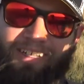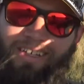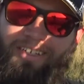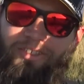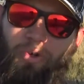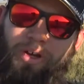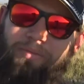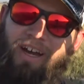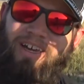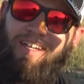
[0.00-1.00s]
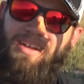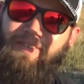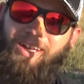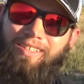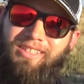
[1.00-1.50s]
Enjoy my
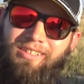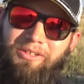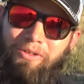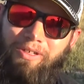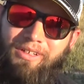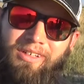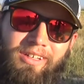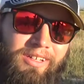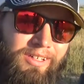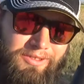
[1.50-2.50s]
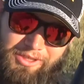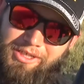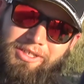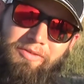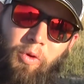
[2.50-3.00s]
fancy little
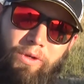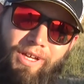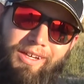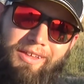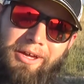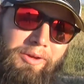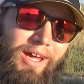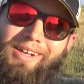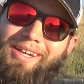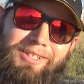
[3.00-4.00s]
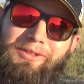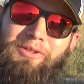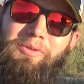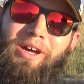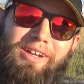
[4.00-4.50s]
64 takedown, not
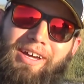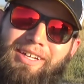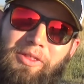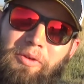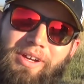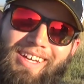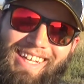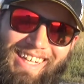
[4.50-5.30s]
92, not 93.